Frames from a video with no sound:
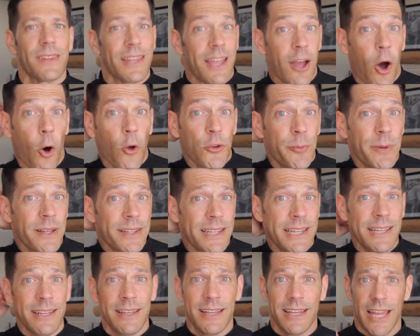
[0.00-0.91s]

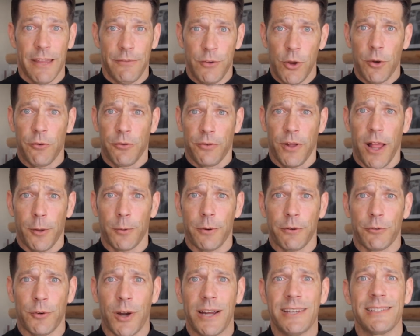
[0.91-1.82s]
ultimately, if you're a follower
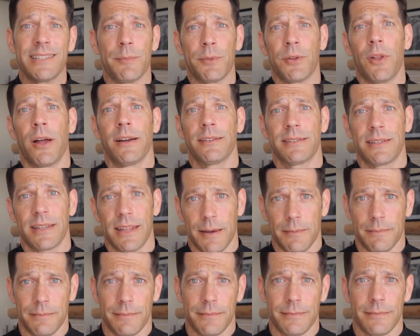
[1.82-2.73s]
of Christ, it belongs to
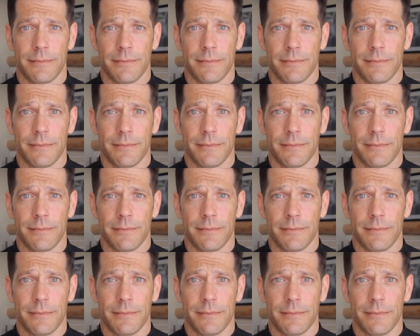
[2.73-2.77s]
them.